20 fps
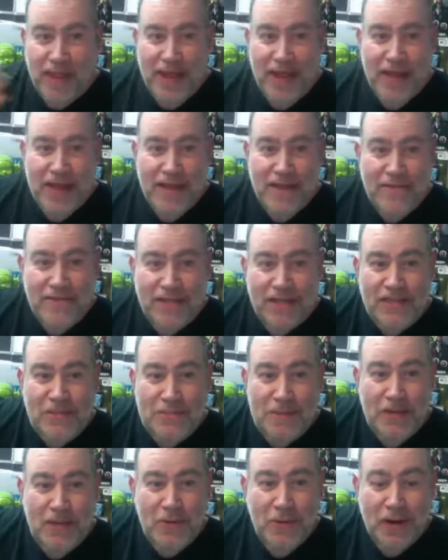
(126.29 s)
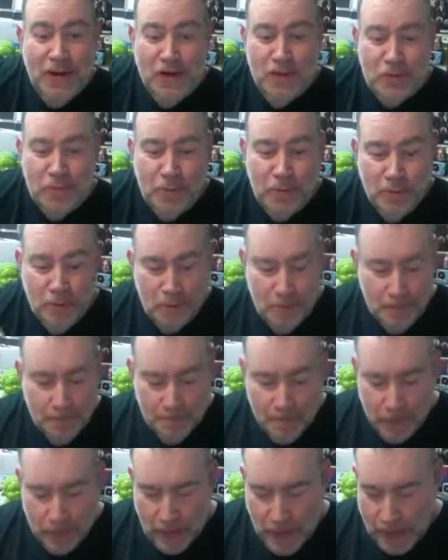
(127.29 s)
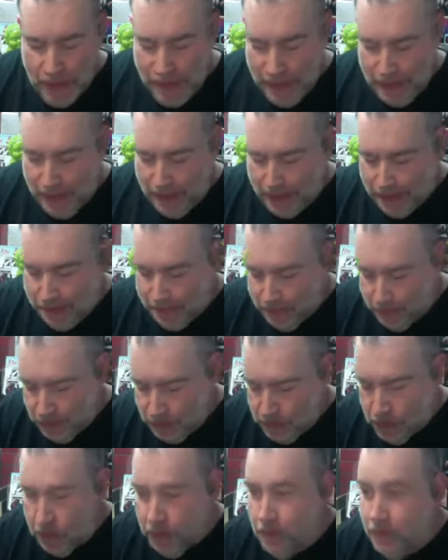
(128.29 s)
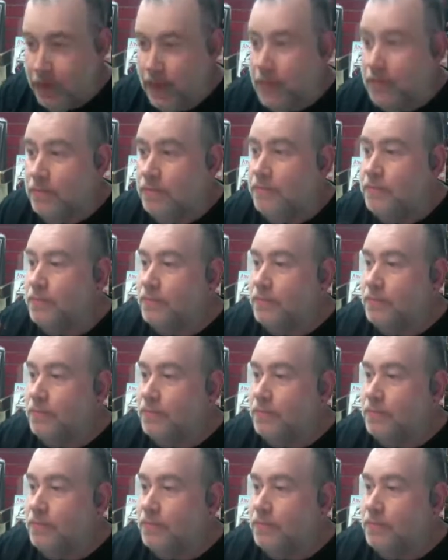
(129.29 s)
I have this many records pulled. And so there we go.